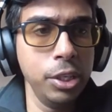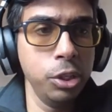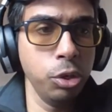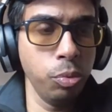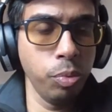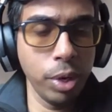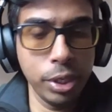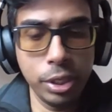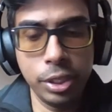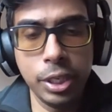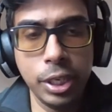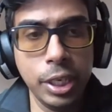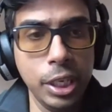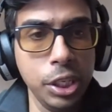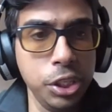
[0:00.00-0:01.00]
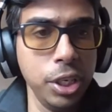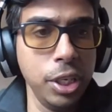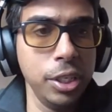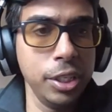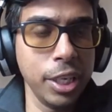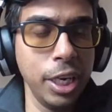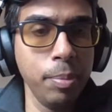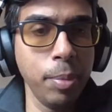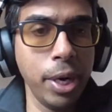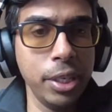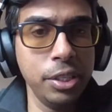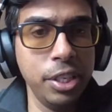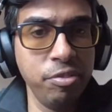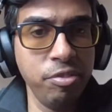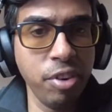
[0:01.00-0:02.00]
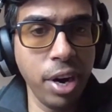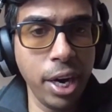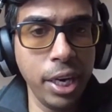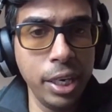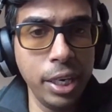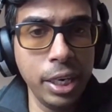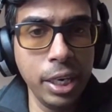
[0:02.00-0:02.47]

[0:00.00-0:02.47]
So once the initial schema is defined,